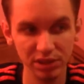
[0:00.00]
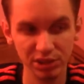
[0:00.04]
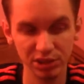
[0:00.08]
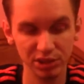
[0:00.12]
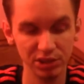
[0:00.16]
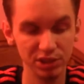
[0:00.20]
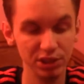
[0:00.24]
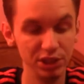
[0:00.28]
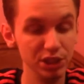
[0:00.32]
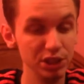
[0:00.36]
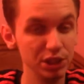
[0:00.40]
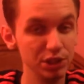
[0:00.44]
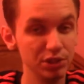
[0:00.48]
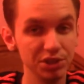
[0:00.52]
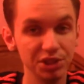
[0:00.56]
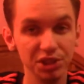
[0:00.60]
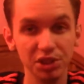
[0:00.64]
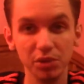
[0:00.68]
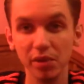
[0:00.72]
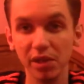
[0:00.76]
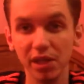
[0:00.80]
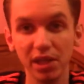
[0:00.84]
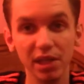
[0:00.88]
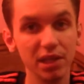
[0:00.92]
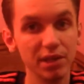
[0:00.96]
You're just
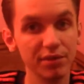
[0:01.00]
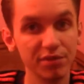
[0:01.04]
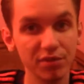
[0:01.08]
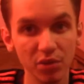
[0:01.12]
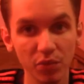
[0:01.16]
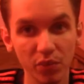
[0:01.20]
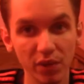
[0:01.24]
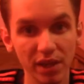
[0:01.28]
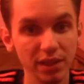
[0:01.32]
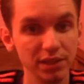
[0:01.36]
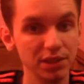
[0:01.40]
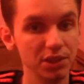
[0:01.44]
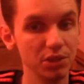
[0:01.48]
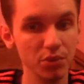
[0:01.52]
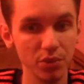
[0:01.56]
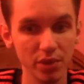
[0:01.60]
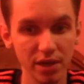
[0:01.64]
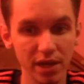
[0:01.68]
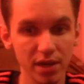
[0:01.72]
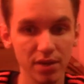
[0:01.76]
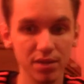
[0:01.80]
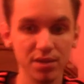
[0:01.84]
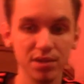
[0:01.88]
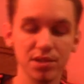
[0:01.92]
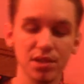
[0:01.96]
doing it a different way, so who
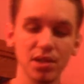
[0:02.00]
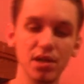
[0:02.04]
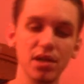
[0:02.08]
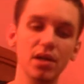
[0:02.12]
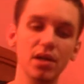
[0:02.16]
cares?